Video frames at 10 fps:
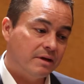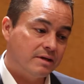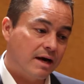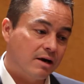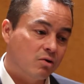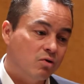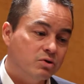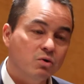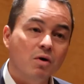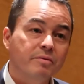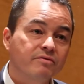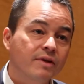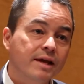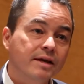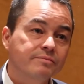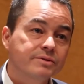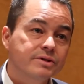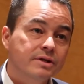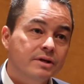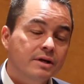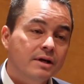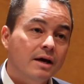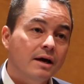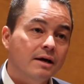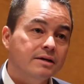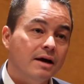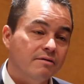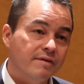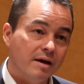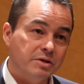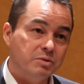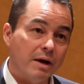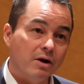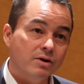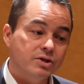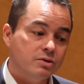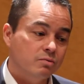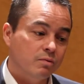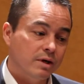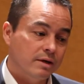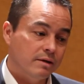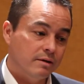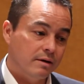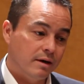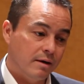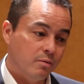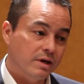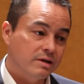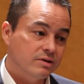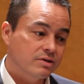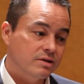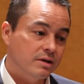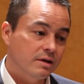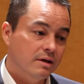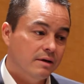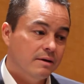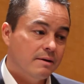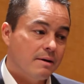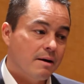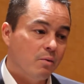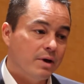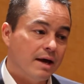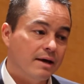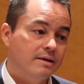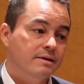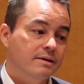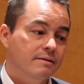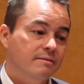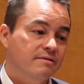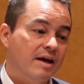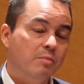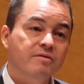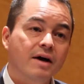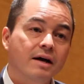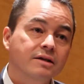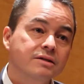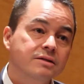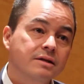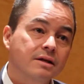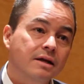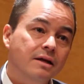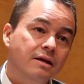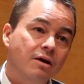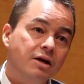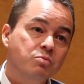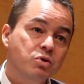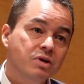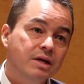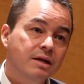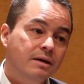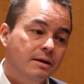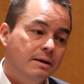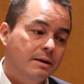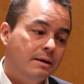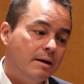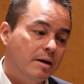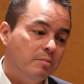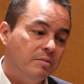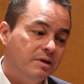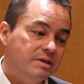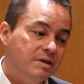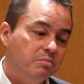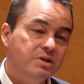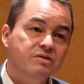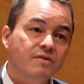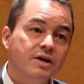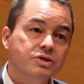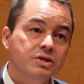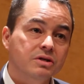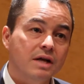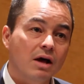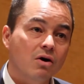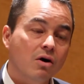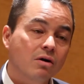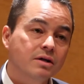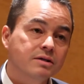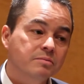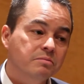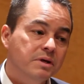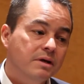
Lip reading: entire homes go up in flames, entire families perish, when I witnessed and we had family violence in our community, deep dysfunction, alcoholism.